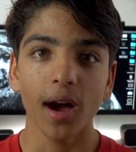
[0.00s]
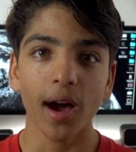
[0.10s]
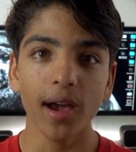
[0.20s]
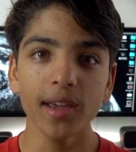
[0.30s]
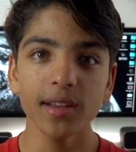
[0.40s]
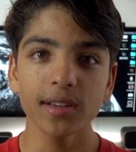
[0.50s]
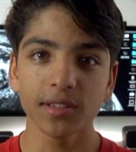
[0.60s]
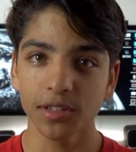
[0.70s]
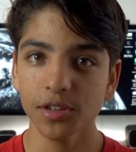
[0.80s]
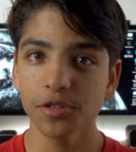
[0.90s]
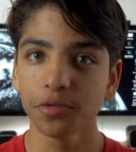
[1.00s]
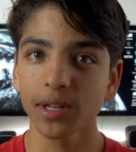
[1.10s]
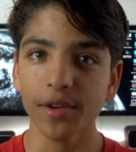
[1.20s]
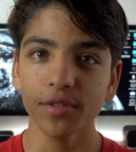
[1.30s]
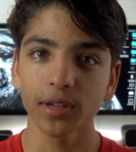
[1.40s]
I do,
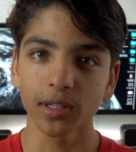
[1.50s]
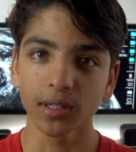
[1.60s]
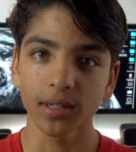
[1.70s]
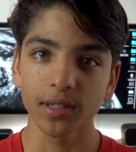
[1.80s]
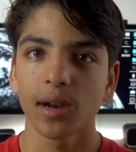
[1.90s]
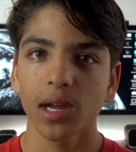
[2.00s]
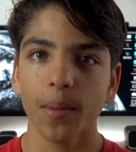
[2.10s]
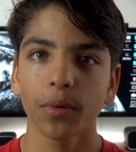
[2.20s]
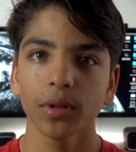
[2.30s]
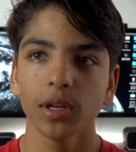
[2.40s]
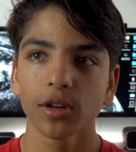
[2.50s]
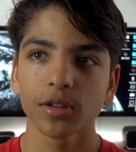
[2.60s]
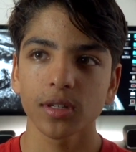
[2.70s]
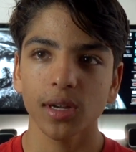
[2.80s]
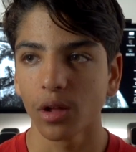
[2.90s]
definitely. In a couple
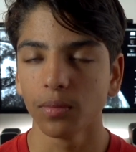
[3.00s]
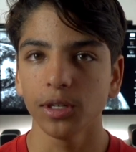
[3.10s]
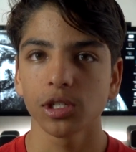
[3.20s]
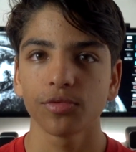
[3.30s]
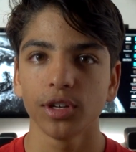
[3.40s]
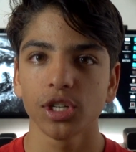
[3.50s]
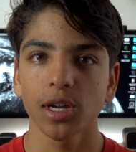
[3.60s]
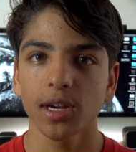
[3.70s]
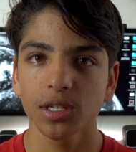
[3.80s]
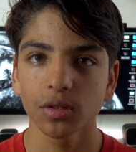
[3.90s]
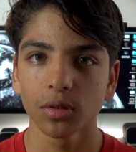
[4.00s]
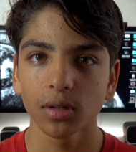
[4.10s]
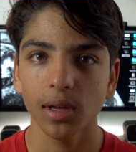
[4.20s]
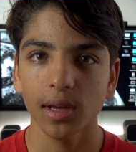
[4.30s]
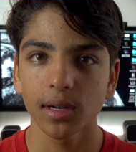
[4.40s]
years, I will be just finishing high
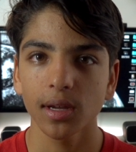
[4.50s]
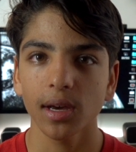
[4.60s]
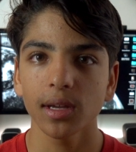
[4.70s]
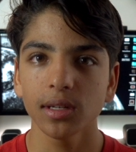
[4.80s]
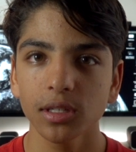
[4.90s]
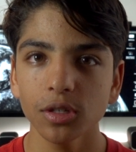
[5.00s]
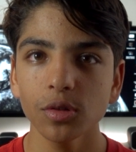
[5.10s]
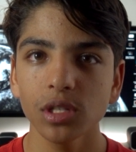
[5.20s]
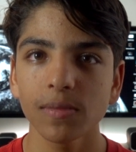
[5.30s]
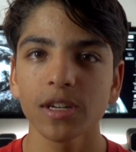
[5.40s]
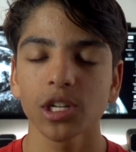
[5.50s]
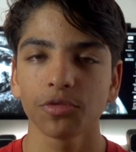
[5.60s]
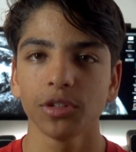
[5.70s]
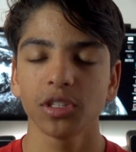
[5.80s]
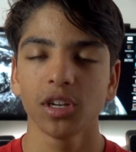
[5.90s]
school, and I do see
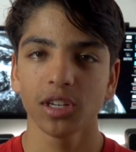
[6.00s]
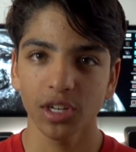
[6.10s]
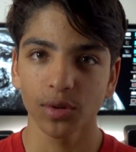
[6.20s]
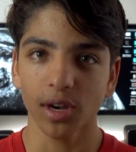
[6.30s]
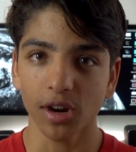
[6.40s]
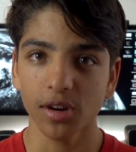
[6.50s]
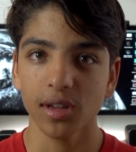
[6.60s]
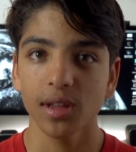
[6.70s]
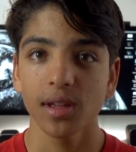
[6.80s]
myself continuing art.